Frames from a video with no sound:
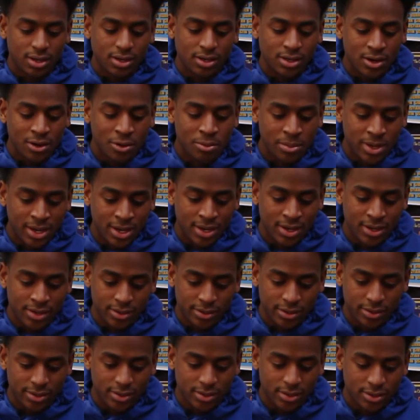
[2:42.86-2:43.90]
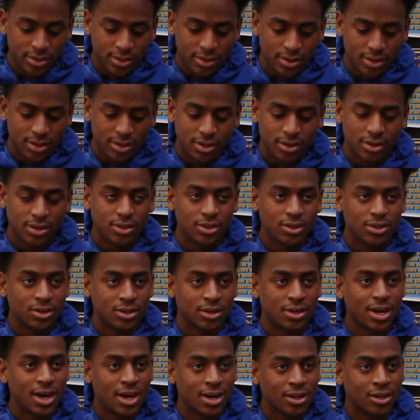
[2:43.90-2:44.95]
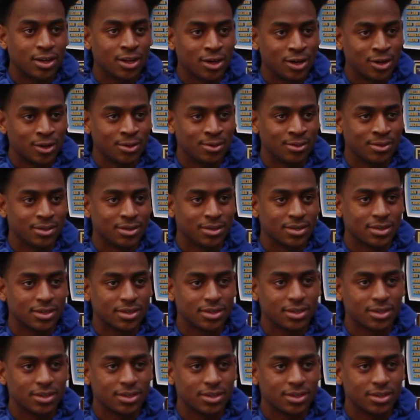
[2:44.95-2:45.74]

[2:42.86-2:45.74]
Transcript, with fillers: yo, man, you're not alone.